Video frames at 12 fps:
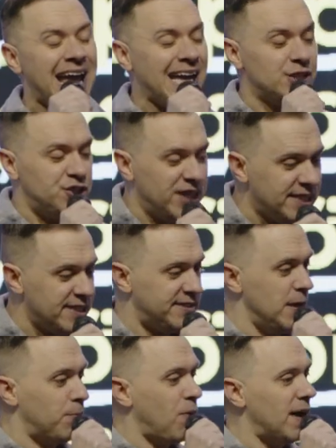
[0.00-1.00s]
they had
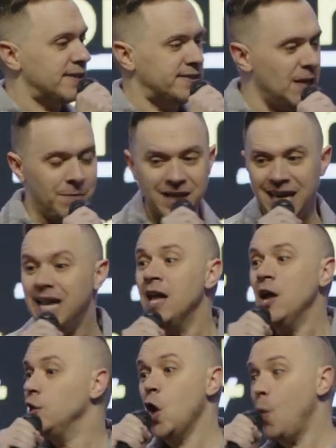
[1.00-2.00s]
Jesus in proximity,
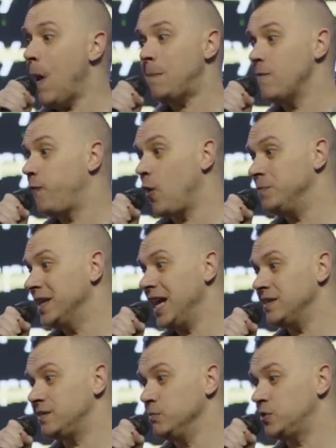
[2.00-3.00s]
no weapon formed
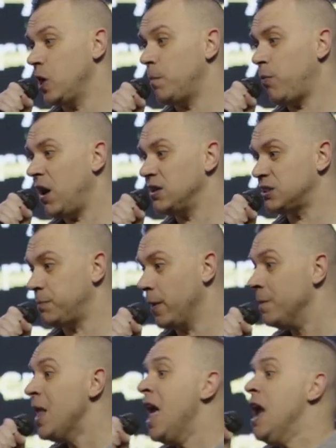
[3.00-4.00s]
against them shall prosper.